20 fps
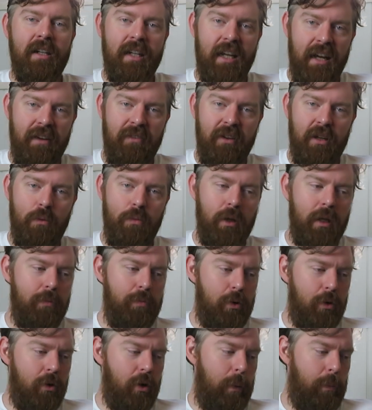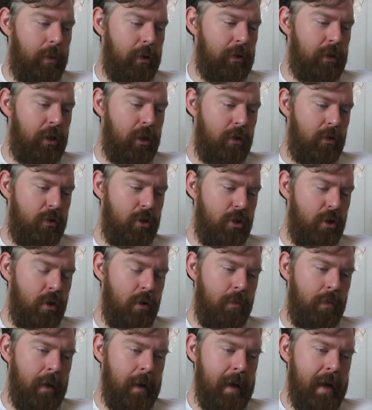inevitably put up on
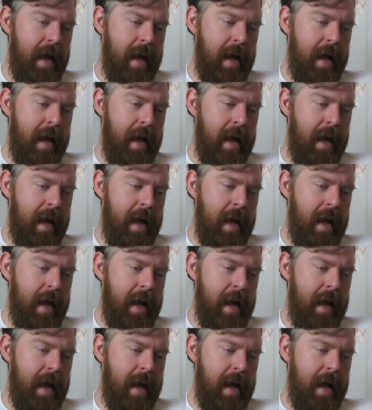YouTube?